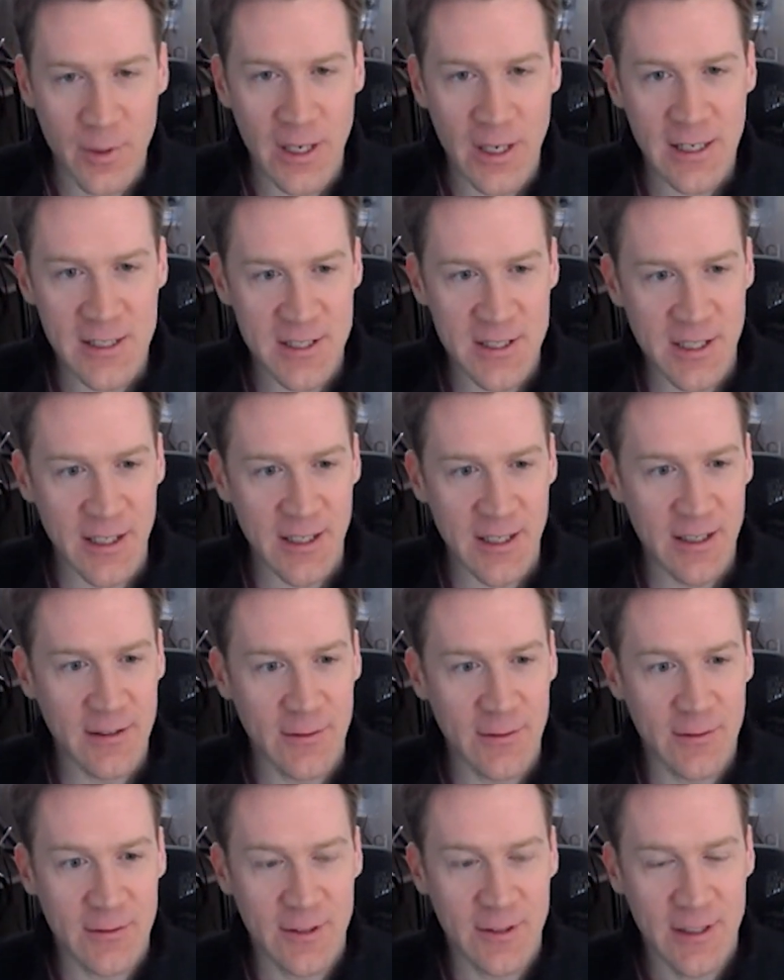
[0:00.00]
But
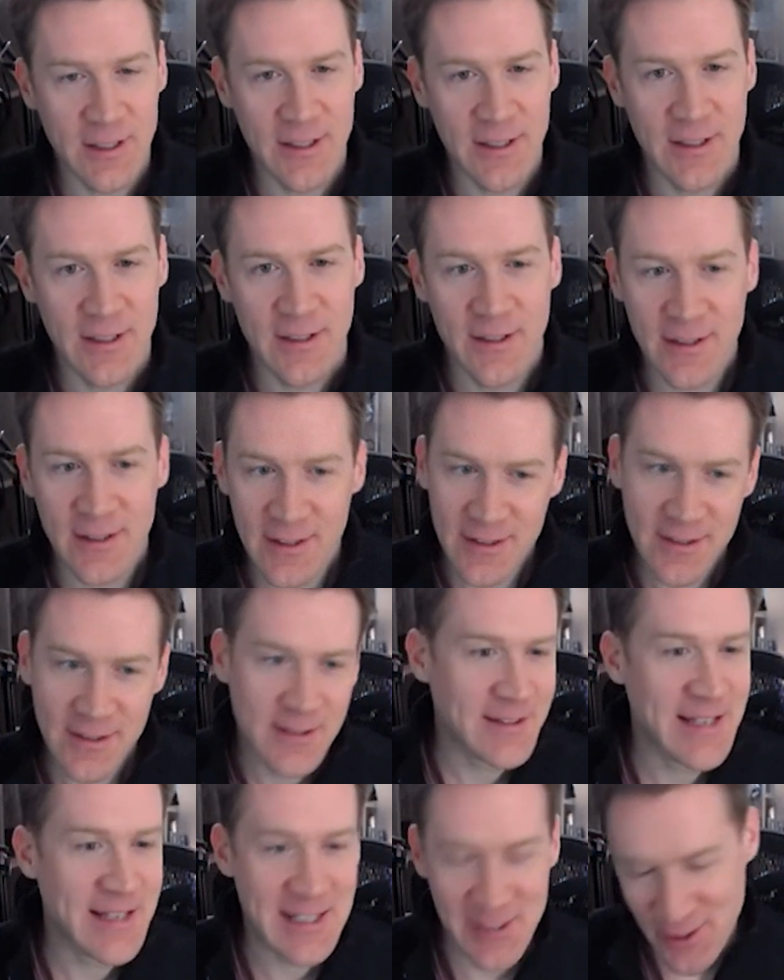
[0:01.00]
uh,
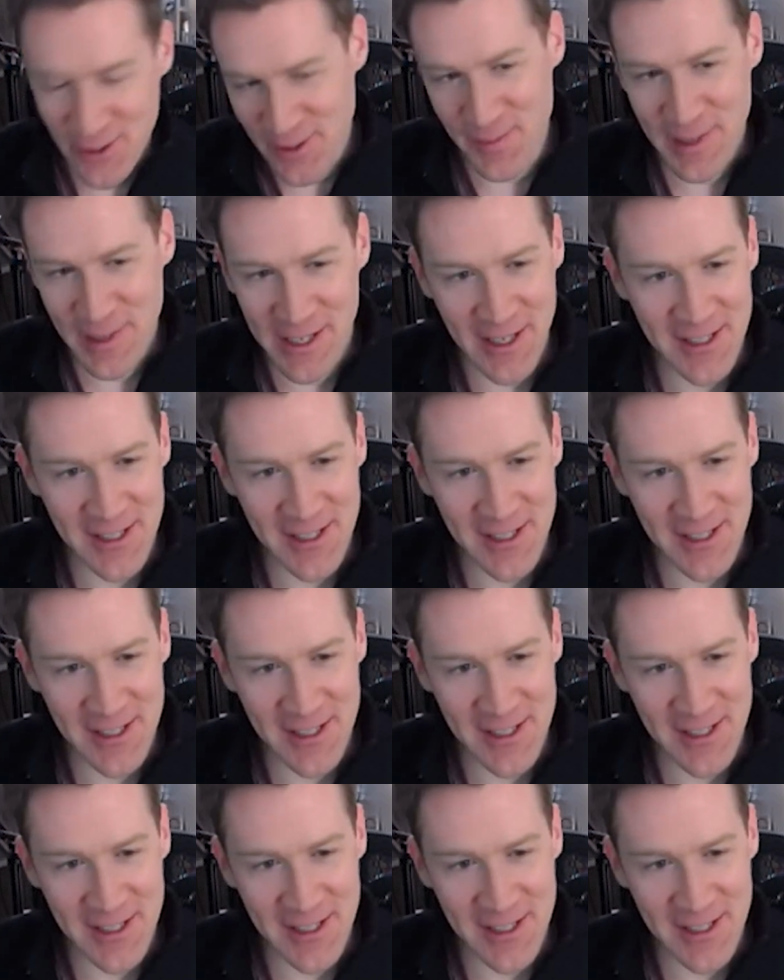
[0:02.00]
that's